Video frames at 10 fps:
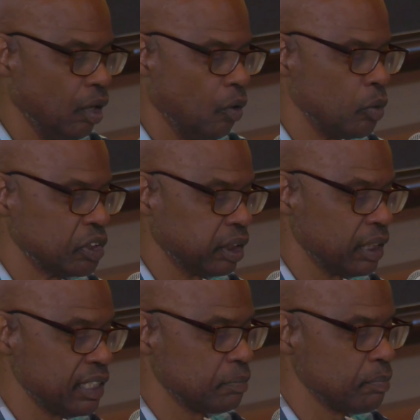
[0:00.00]
Which
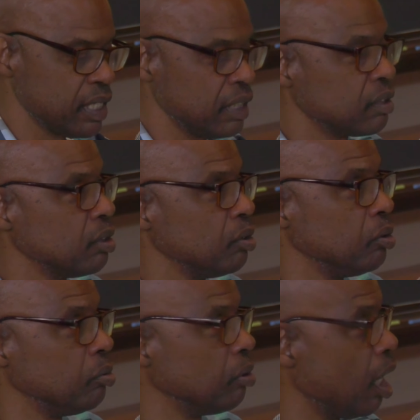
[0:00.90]
leads me
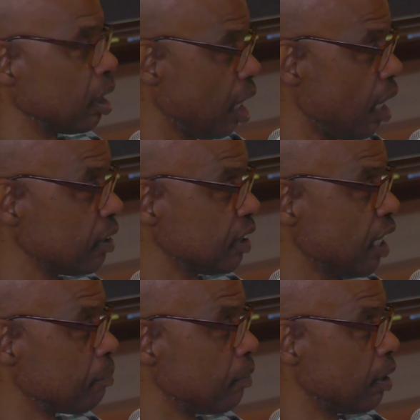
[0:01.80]
to a concept